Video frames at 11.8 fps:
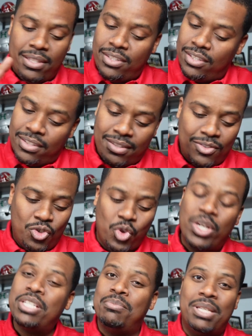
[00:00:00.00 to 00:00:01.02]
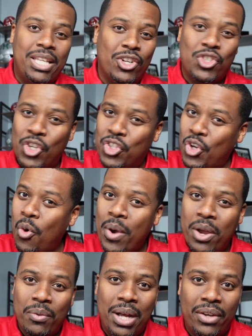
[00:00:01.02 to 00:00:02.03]
Just trust me, there's no
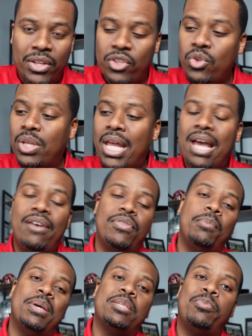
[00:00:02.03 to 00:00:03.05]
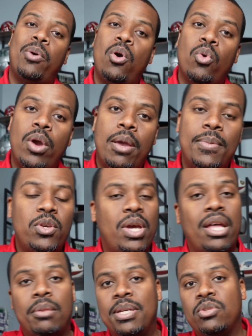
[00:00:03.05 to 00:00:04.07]
way around it. You can have the best programming, you can
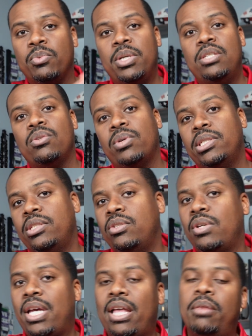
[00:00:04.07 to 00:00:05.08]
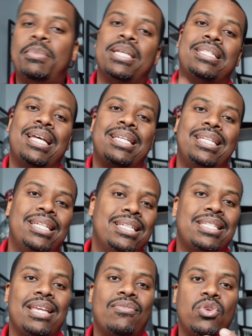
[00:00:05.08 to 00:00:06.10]
have the best resources, you can have the best
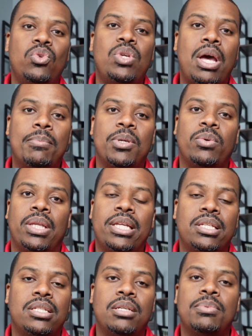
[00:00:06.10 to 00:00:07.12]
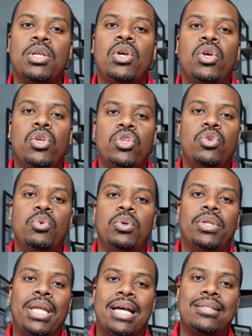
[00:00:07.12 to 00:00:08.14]
ideas. If you do not build relationships, you
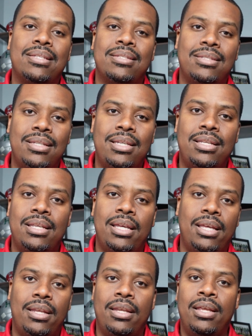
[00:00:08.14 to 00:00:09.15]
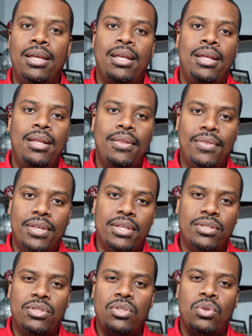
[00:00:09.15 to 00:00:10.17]
will not succeed in
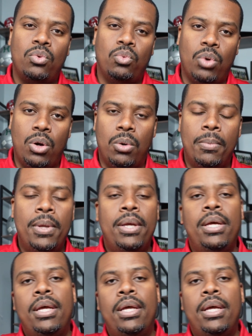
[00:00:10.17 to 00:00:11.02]
this role.